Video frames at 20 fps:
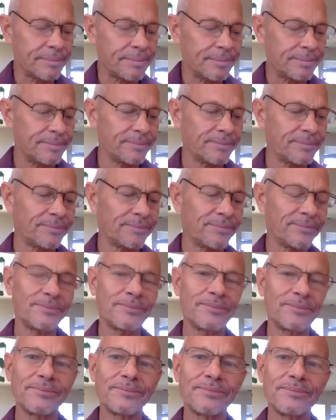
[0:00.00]
thank you
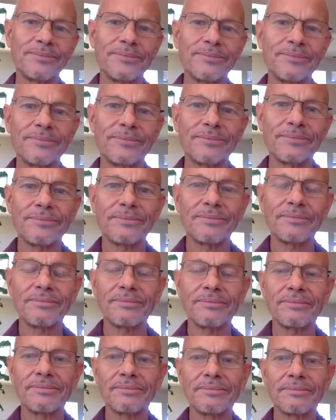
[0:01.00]
yep
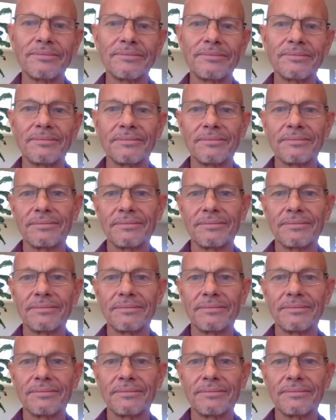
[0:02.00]
all right